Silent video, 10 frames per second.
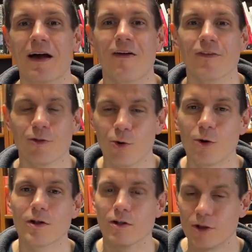The
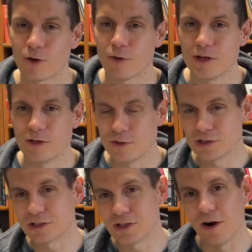Lord literally
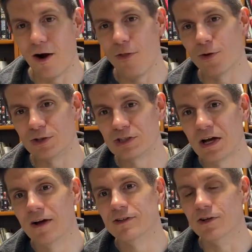uses others
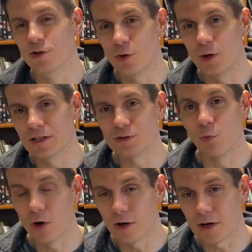to do his
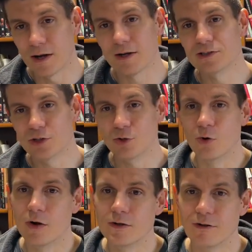work
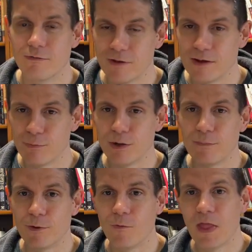to defend the
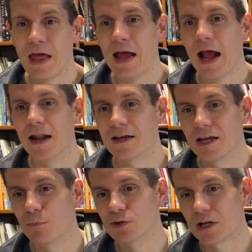people and to
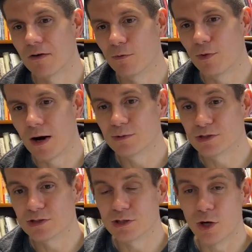keep his covenant
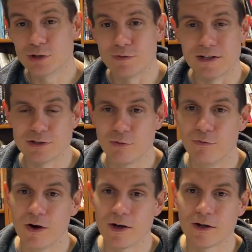promises to Jehoshaphat. So
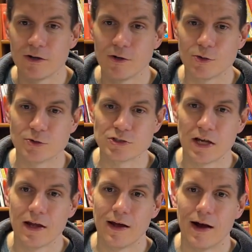very good news.
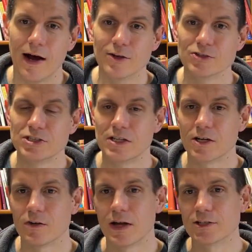You see
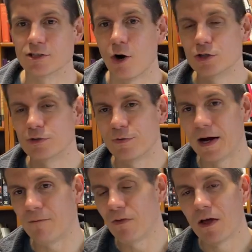here that
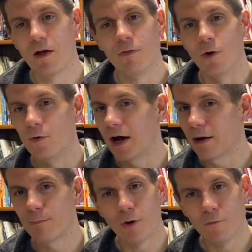Jehoshaphat, though not a
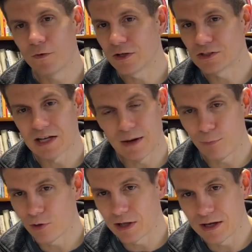perfect
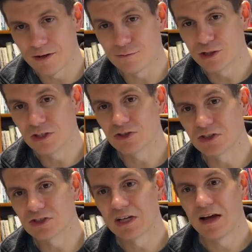example again of Jesus,